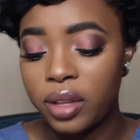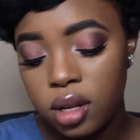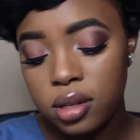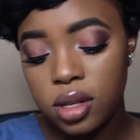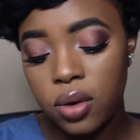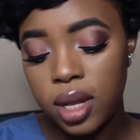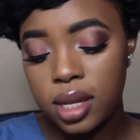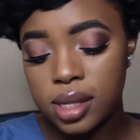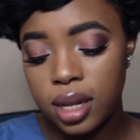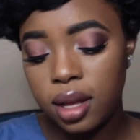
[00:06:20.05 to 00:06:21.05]
So in
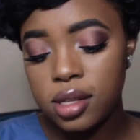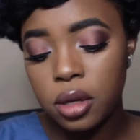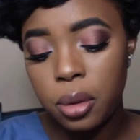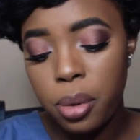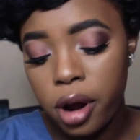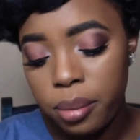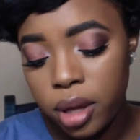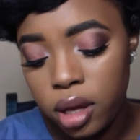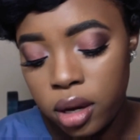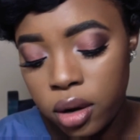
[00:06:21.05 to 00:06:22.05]
this next compartment
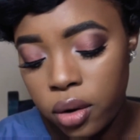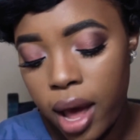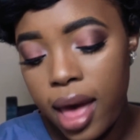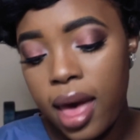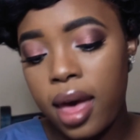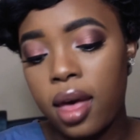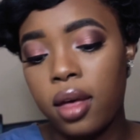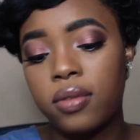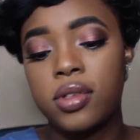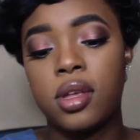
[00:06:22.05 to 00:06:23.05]
here, I
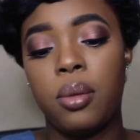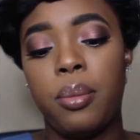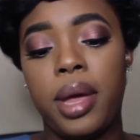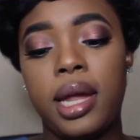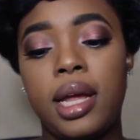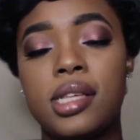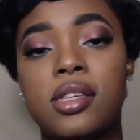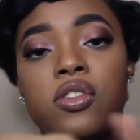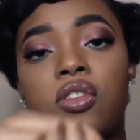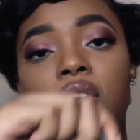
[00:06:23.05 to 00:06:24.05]
have some Band-Aid
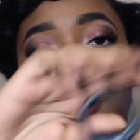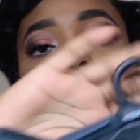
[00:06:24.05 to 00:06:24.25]
scissors that I